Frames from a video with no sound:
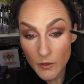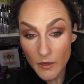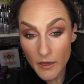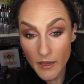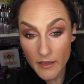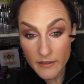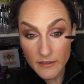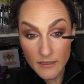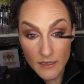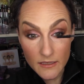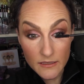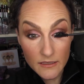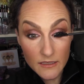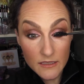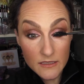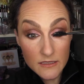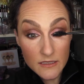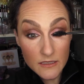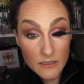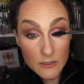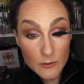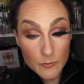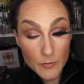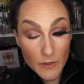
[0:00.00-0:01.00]
and that is
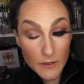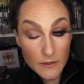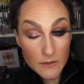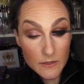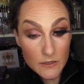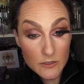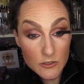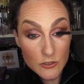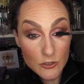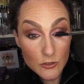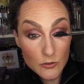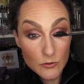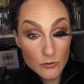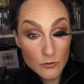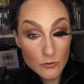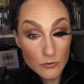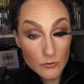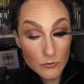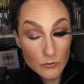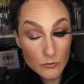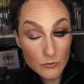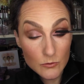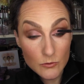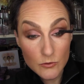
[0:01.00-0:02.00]
expected
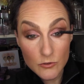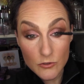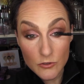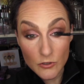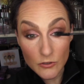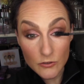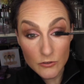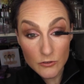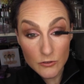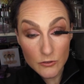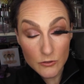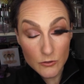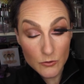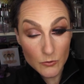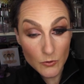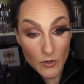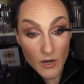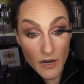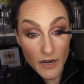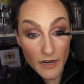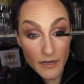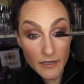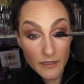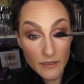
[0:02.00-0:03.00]
to start to
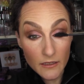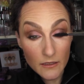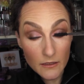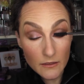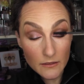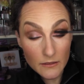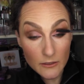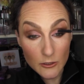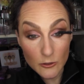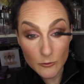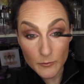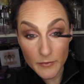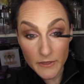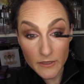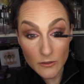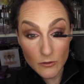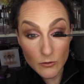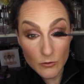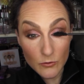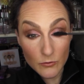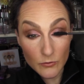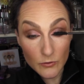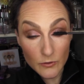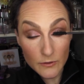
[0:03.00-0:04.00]
dry a little bit
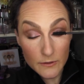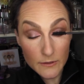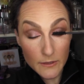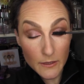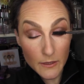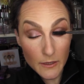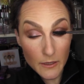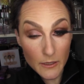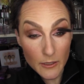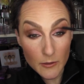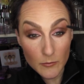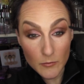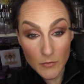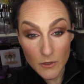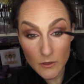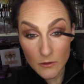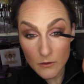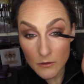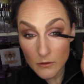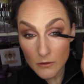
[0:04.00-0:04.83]
over time.